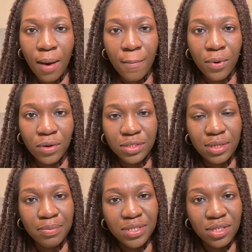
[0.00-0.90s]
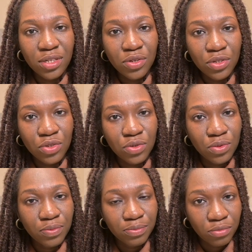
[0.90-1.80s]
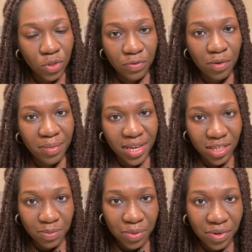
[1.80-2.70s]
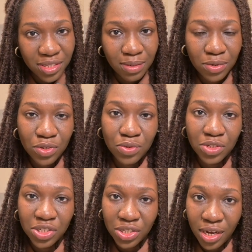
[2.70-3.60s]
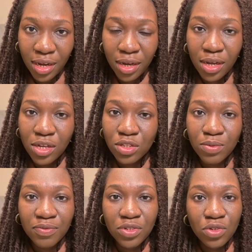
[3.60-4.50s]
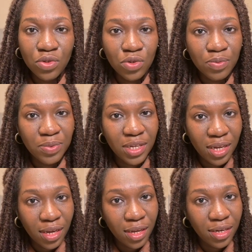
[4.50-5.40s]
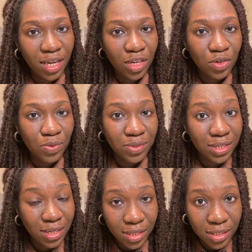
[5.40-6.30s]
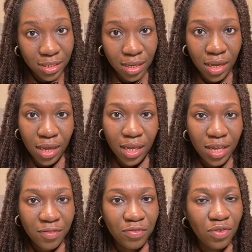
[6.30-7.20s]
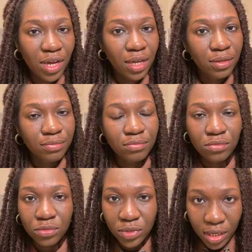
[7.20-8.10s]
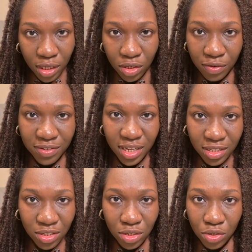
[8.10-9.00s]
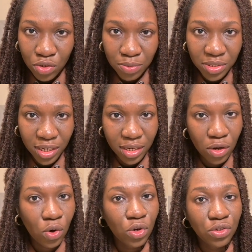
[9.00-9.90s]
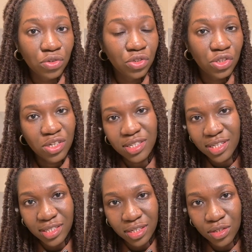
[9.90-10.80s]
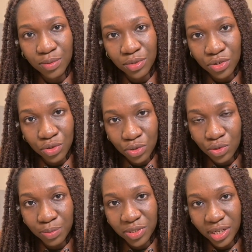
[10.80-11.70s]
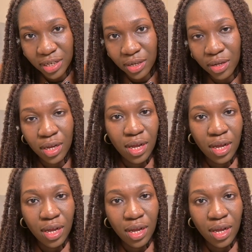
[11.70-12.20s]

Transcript: But I'm basically going to, from my experience, I'm going to share some of the YouTube gear that you need if you are thinking of starting a YouTube channel, or you just started a YouTube channel